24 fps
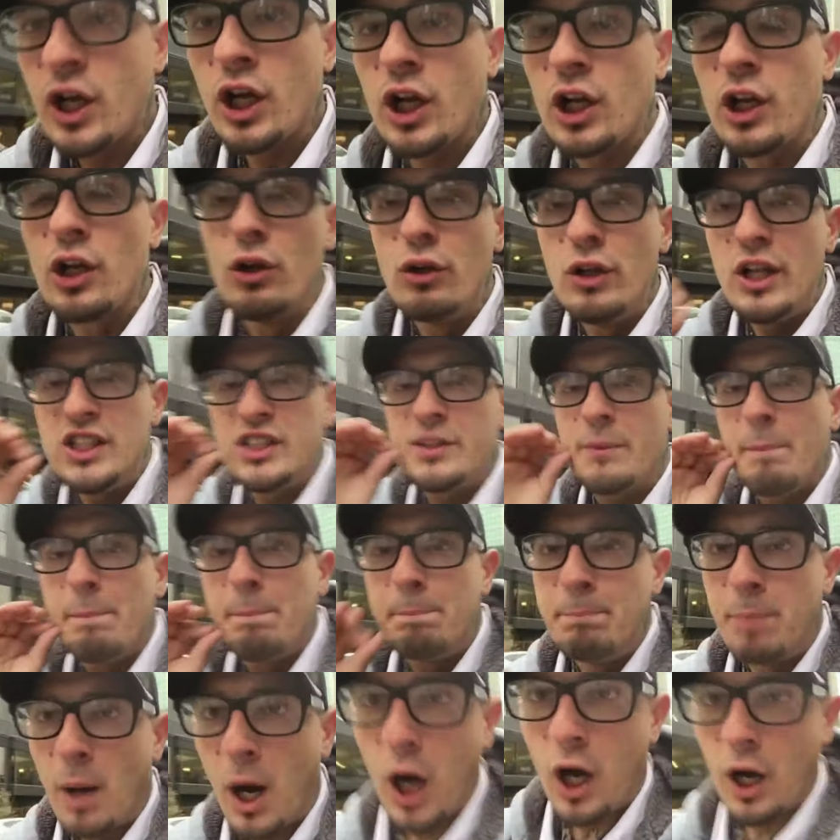bird
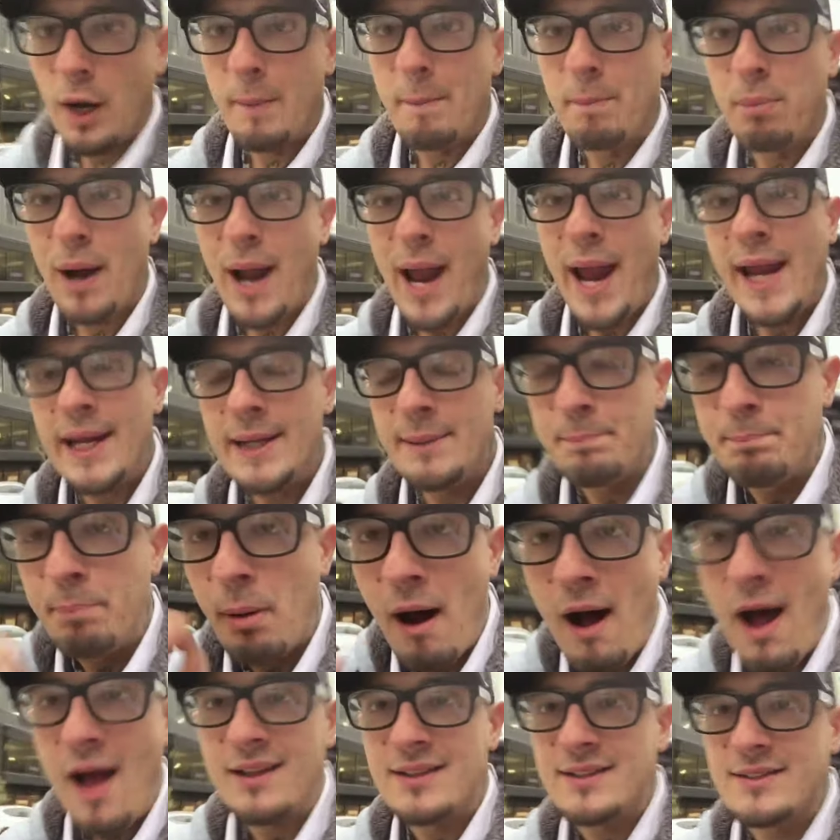brain putz.
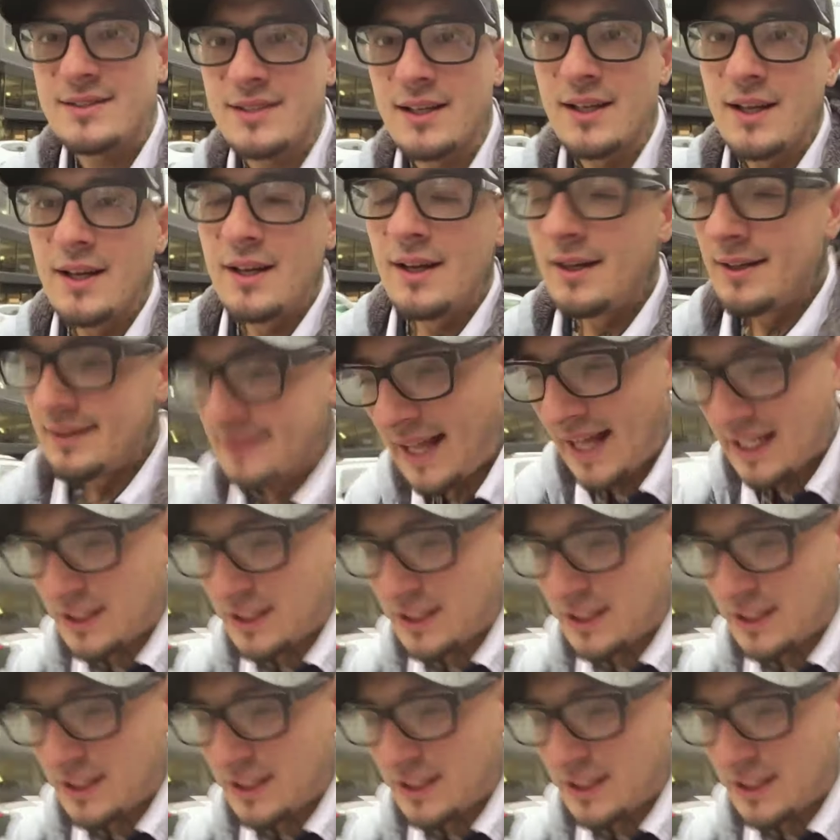That's Marfoogle.